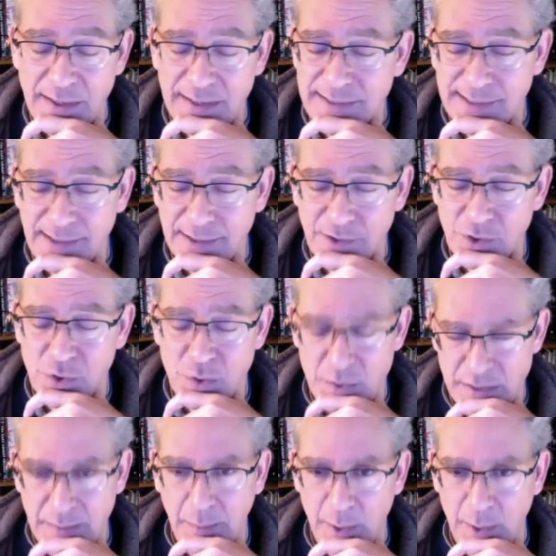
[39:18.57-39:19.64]
It's an
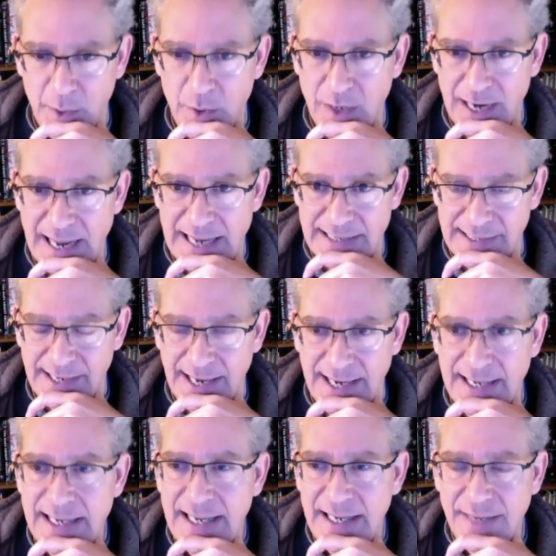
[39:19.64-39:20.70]
extremely good
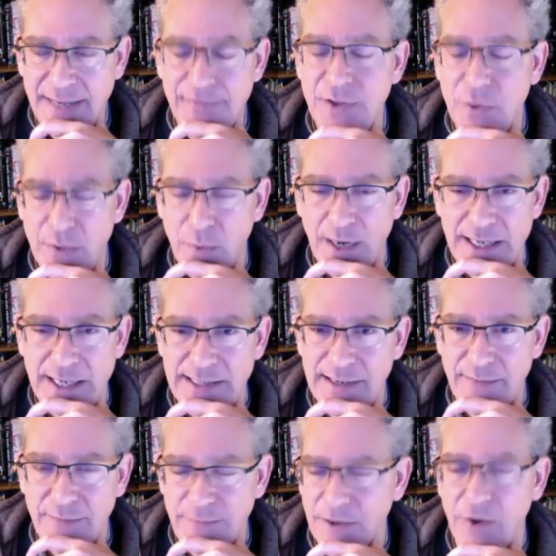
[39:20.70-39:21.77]
essay, even though he writes
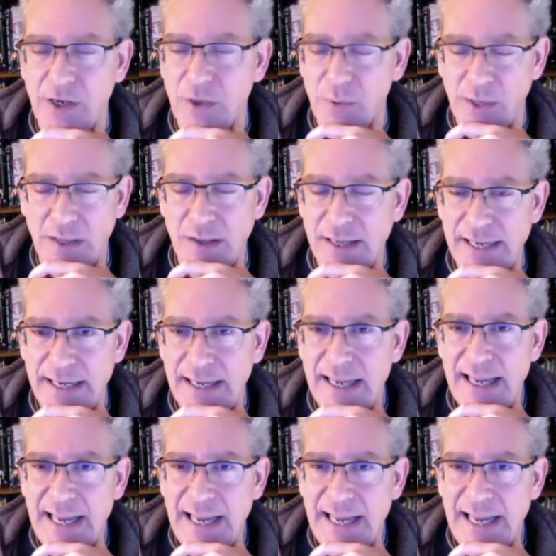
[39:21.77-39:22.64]
it very quickly.